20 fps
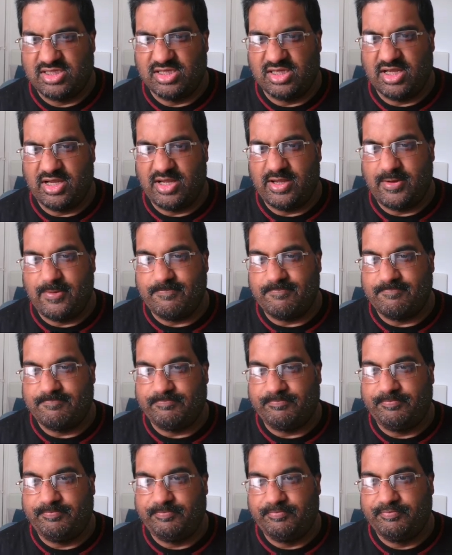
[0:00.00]
um,
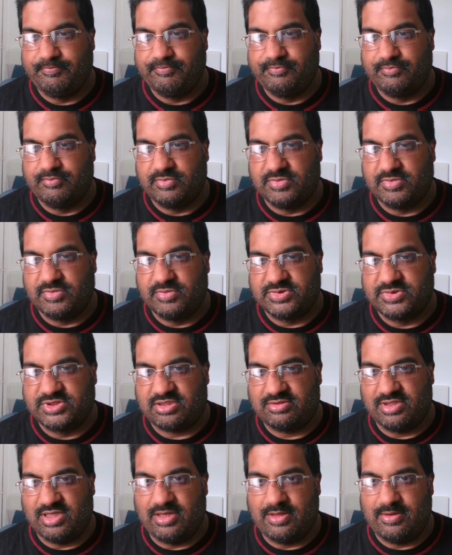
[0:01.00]
so